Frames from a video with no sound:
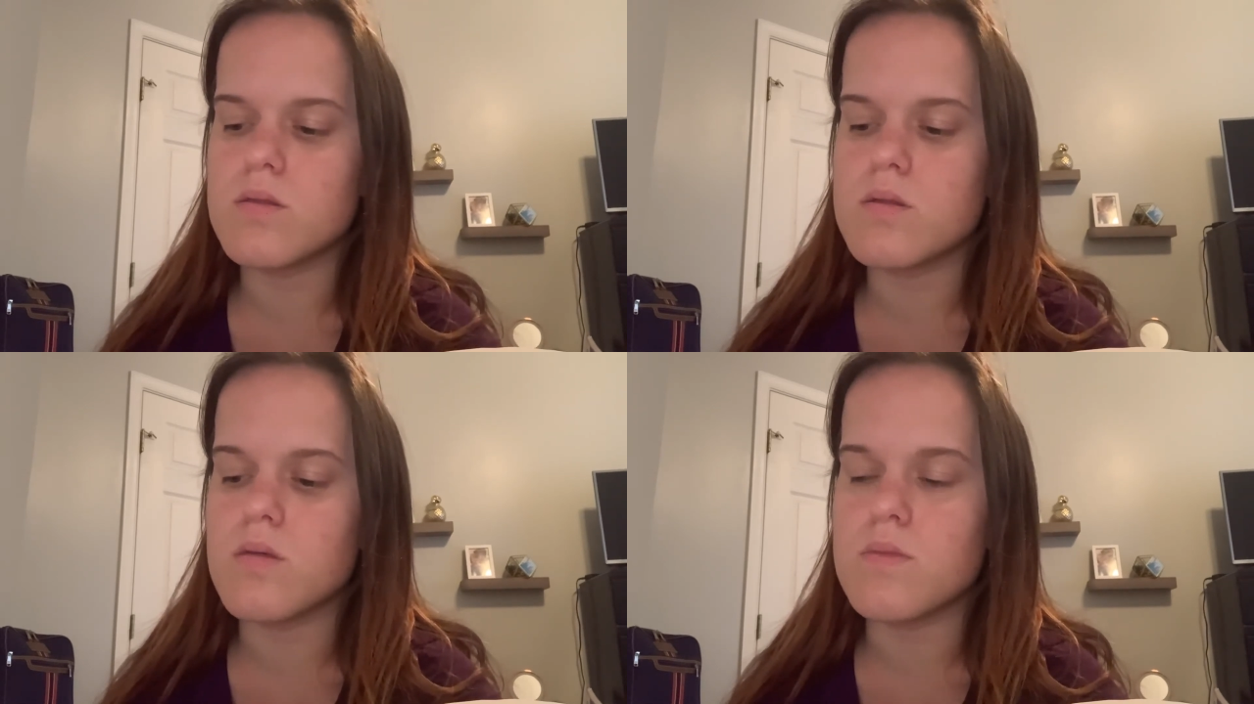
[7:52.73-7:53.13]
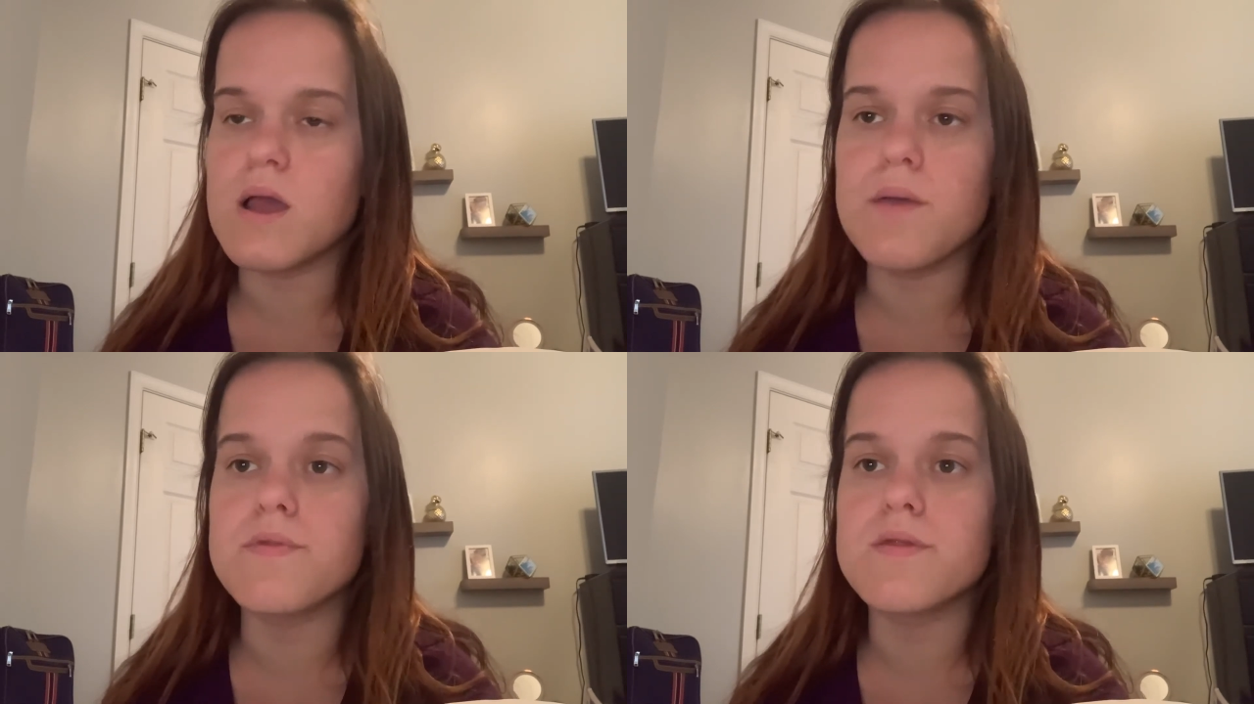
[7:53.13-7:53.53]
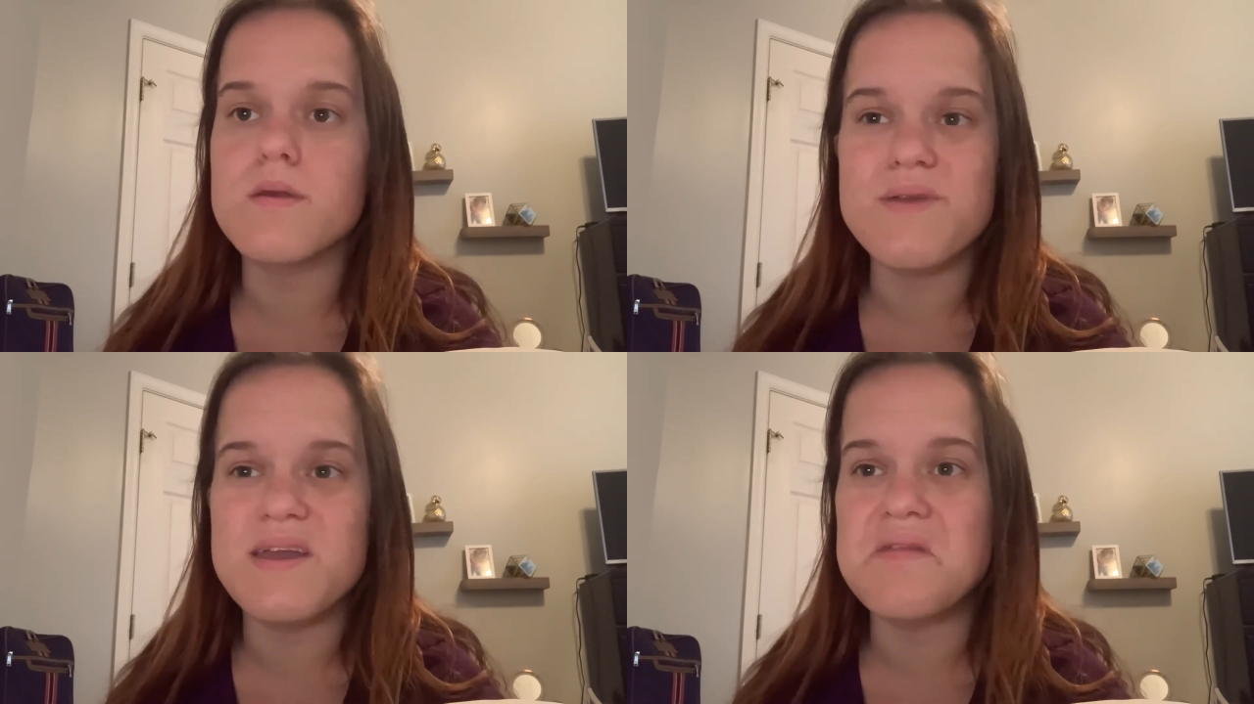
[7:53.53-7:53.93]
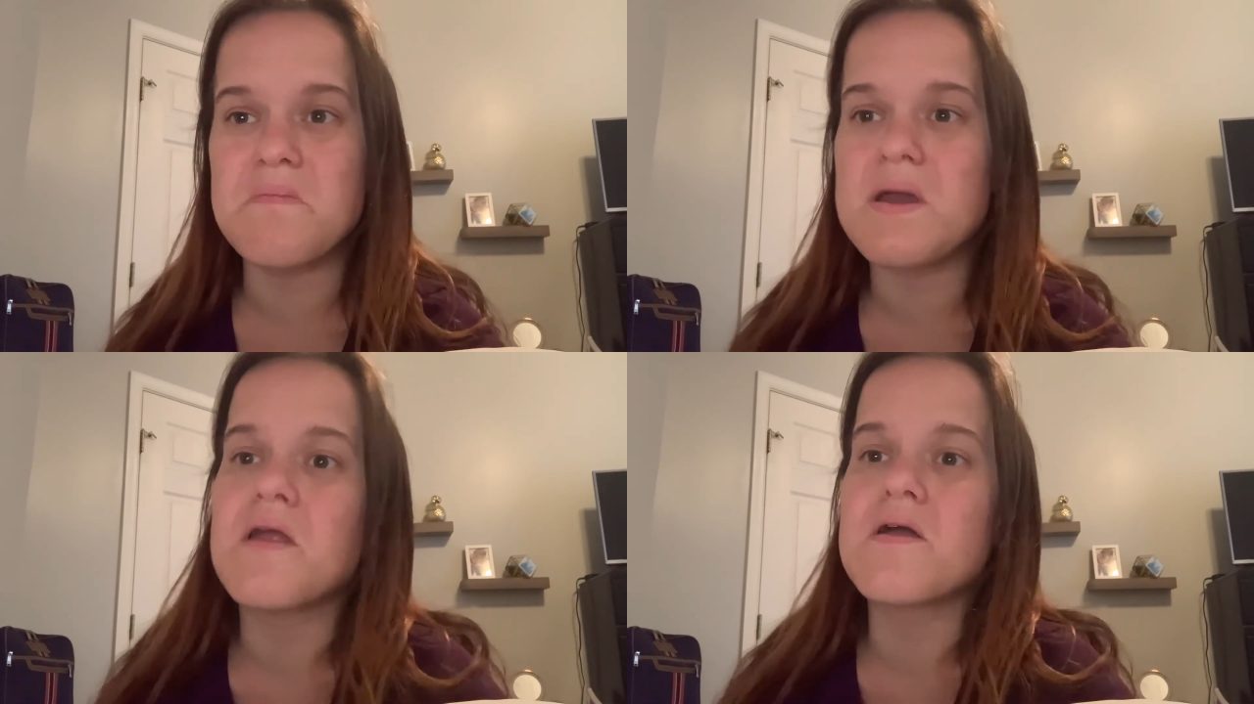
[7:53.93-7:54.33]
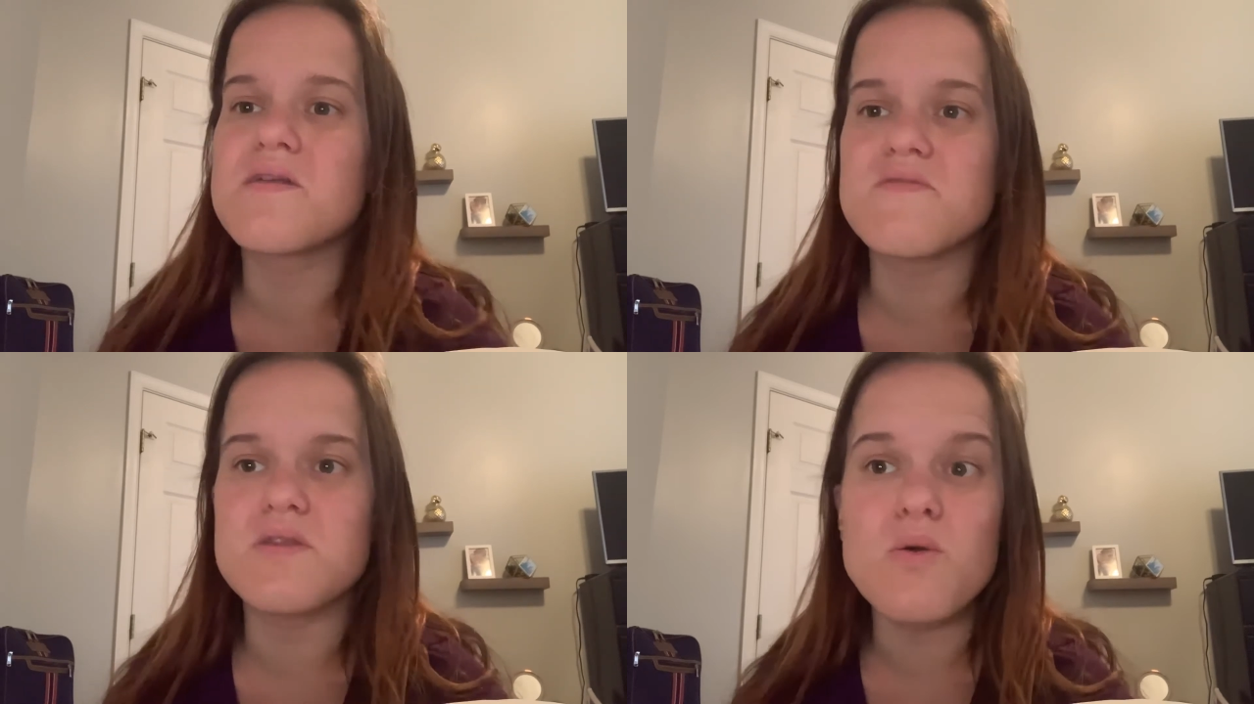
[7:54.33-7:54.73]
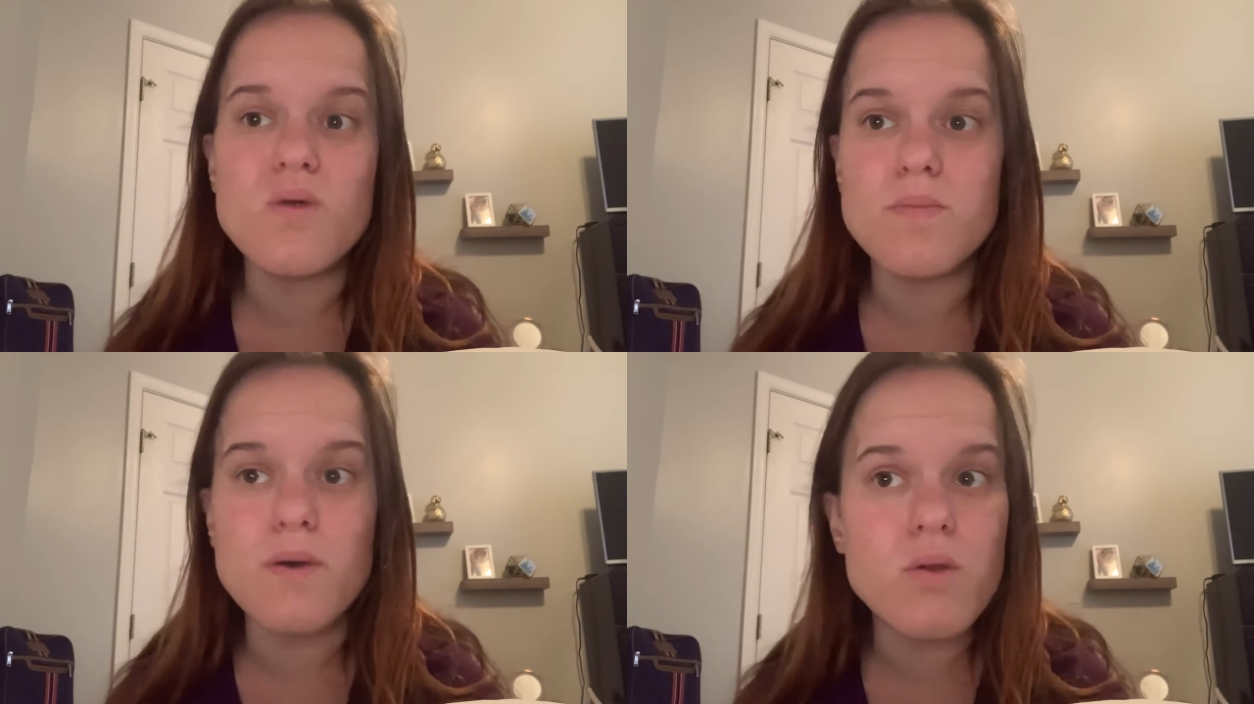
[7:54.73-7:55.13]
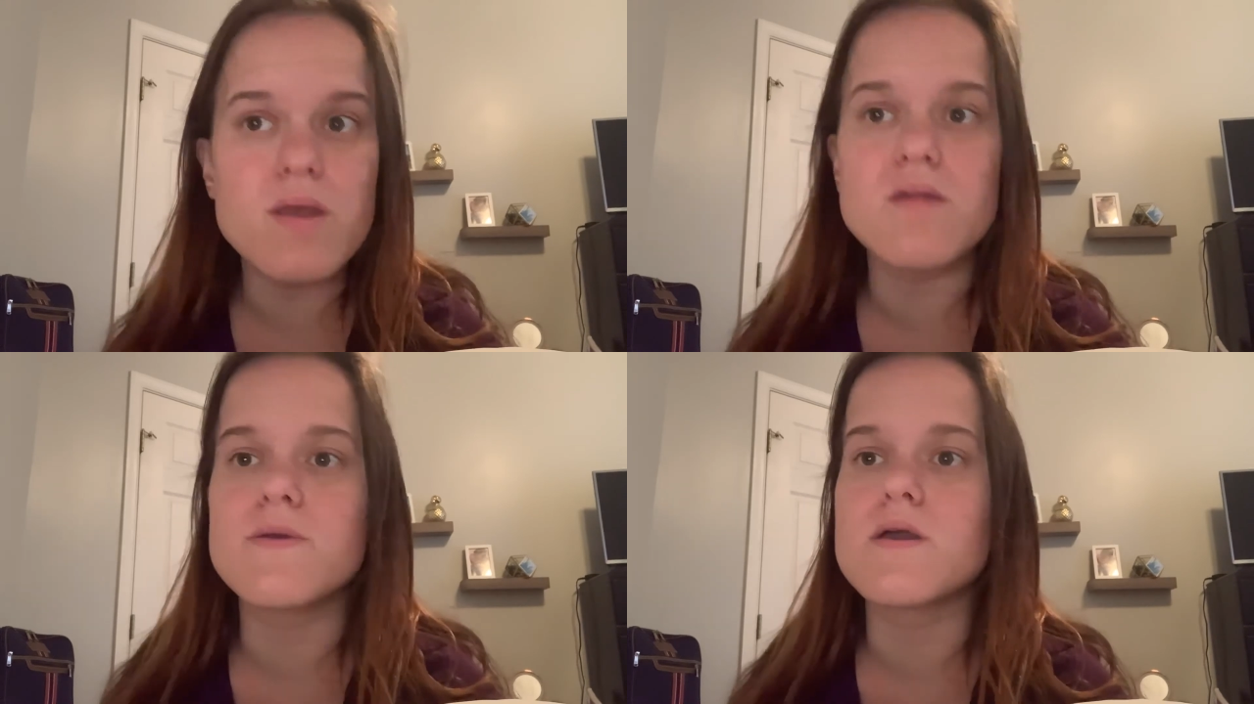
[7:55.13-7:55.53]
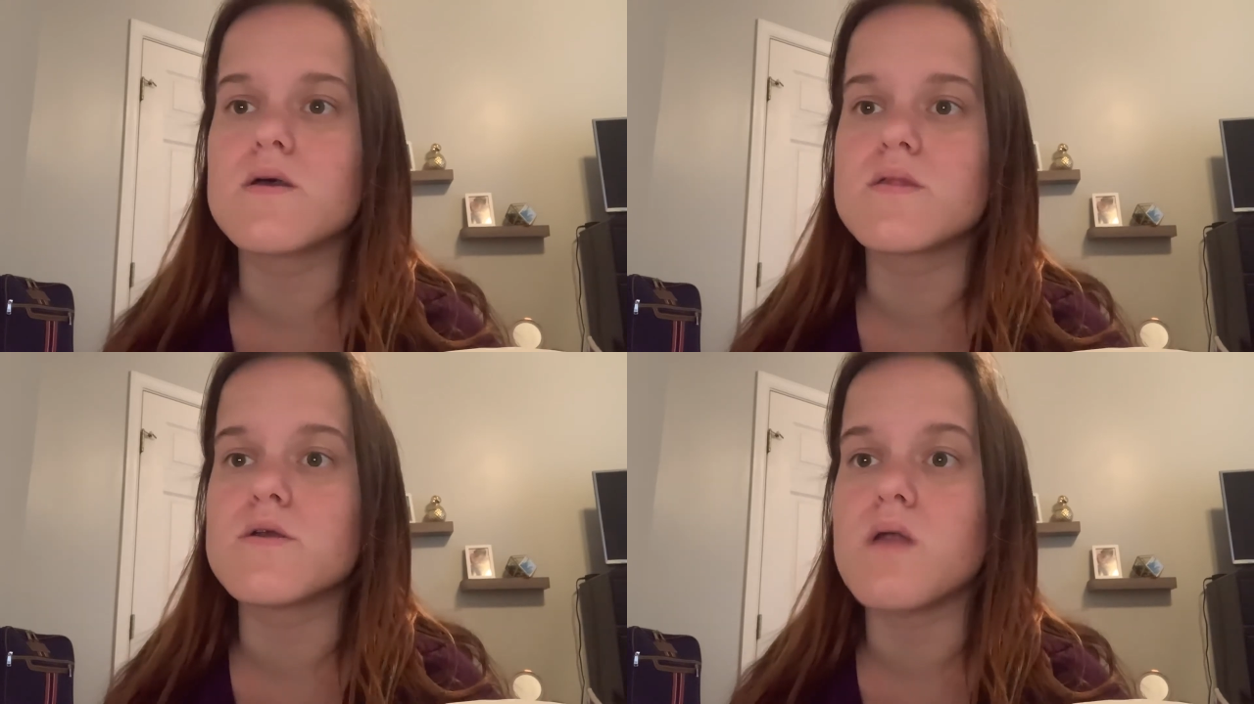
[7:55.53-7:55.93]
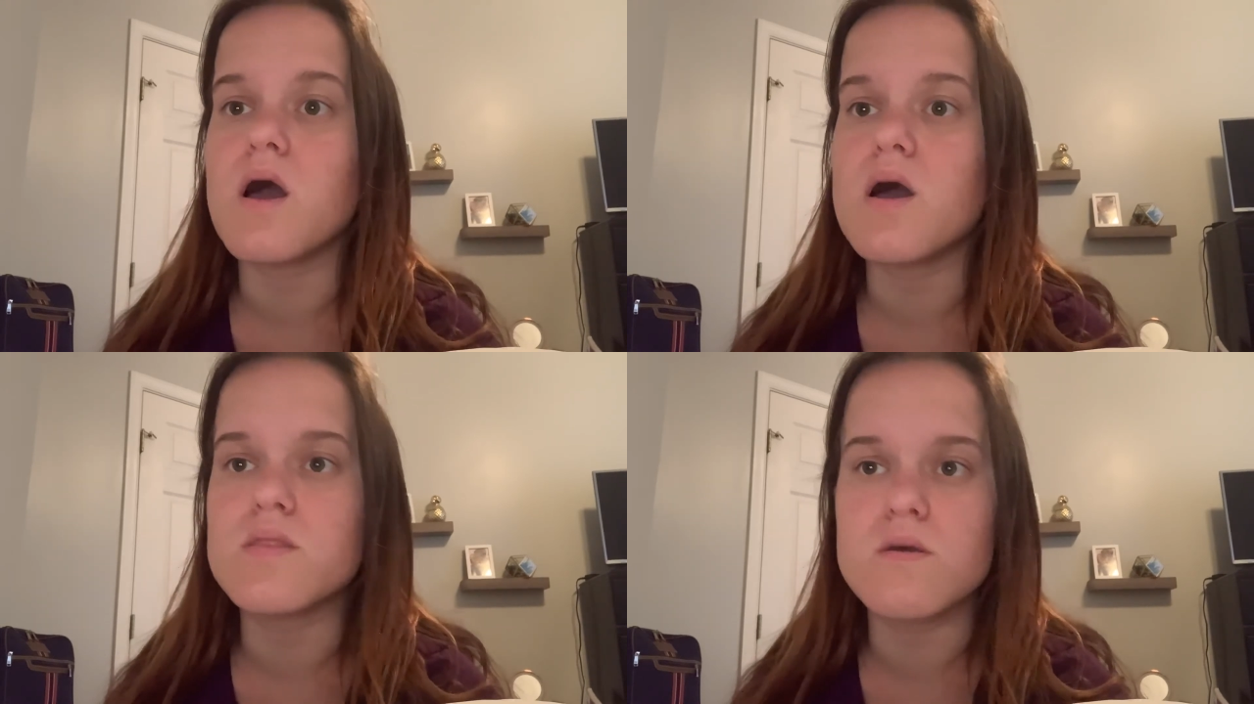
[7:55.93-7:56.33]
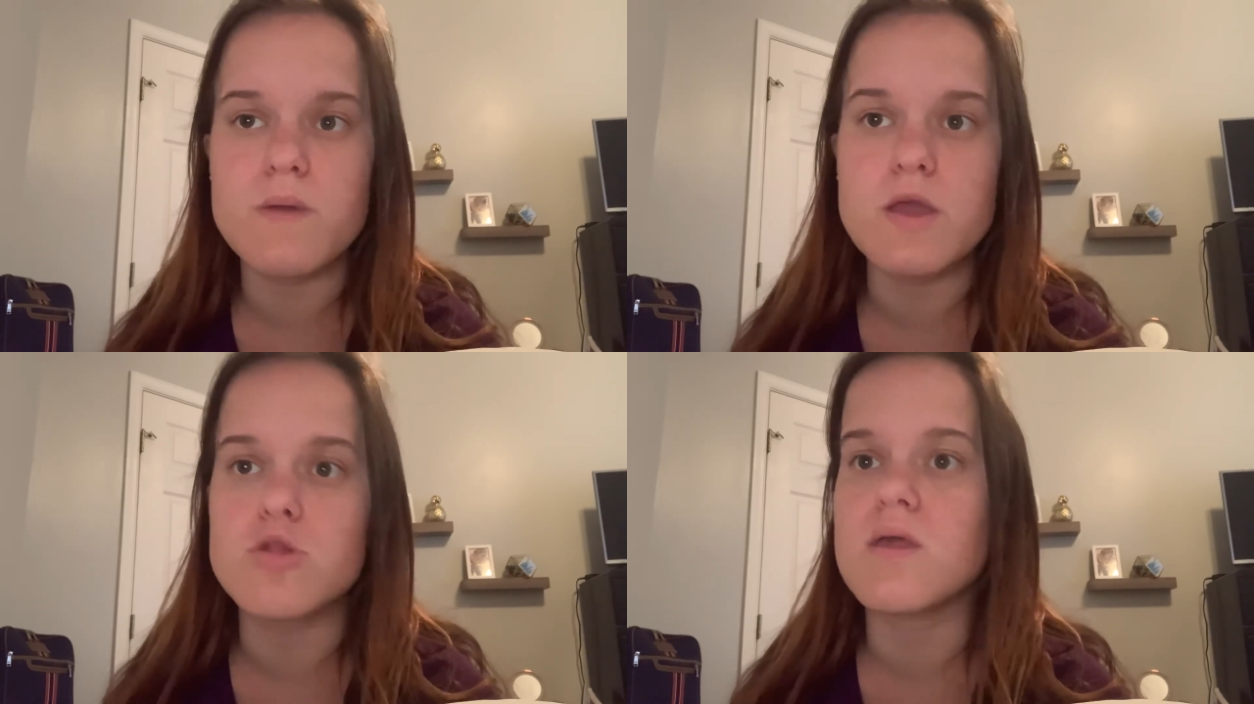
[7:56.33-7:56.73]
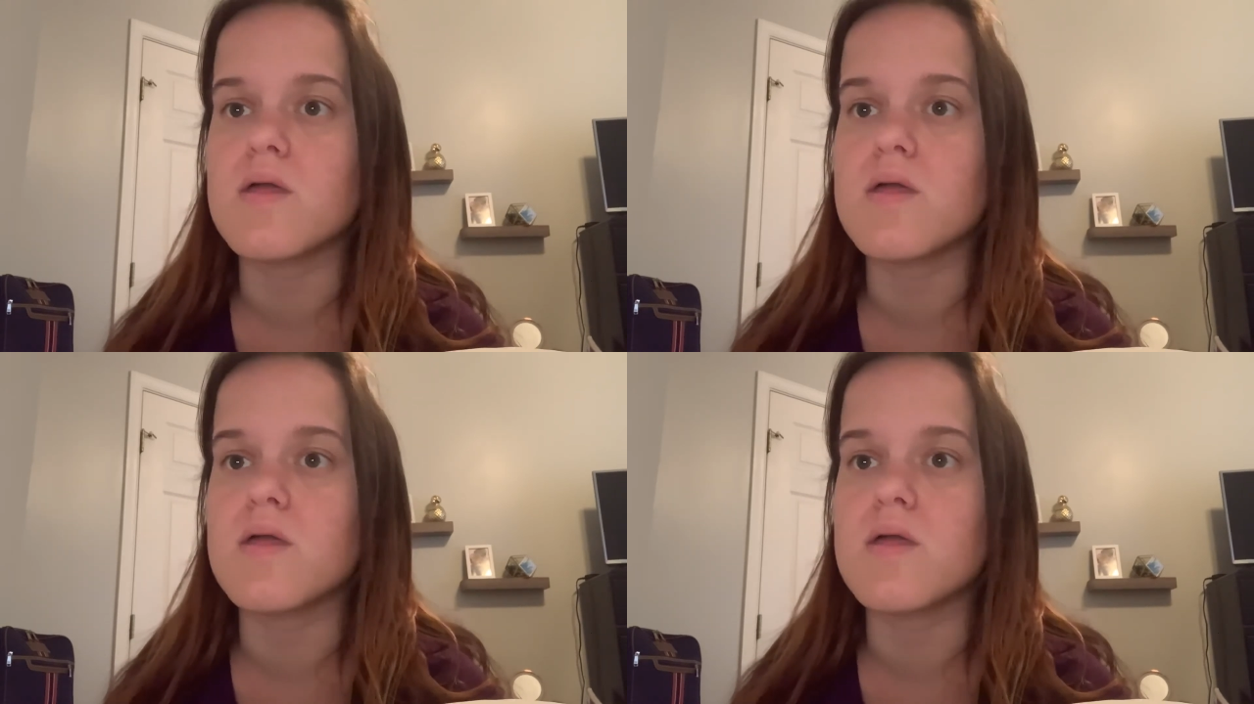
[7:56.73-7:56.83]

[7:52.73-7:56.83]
sometimes some kids might not even know what a boat is because they're not on the beach.